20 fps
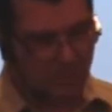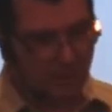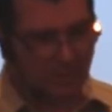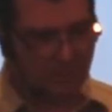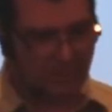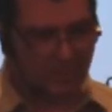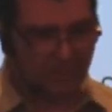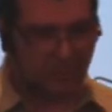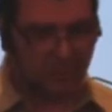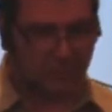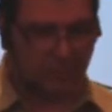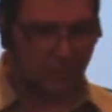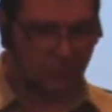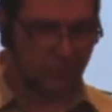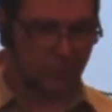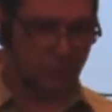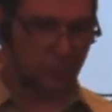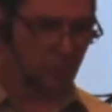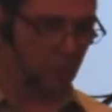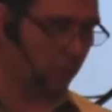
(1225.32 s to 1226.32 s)
And they will
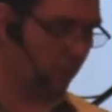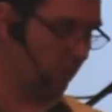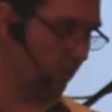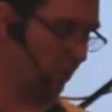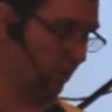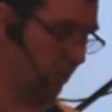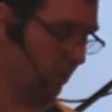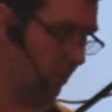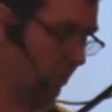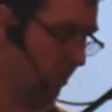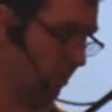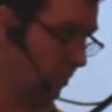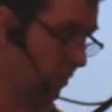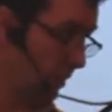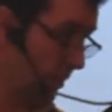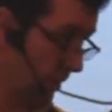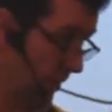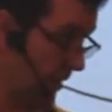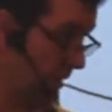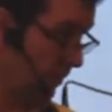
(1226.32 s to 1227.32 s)
do
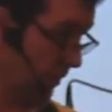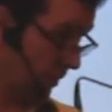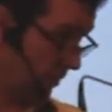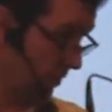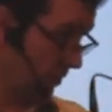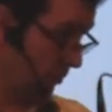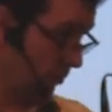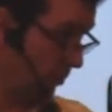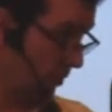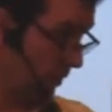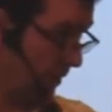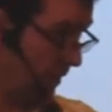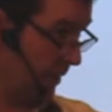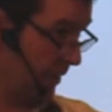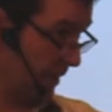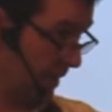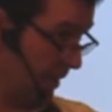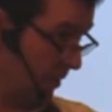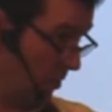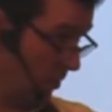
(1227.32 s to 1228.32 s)
demons when they
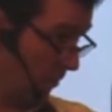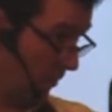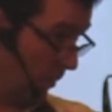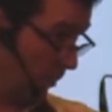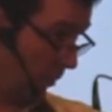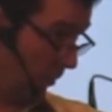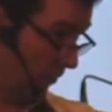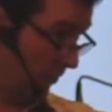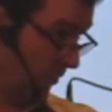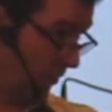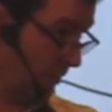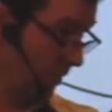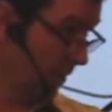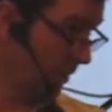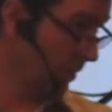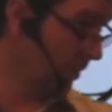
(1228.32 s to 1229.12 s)
take over a person.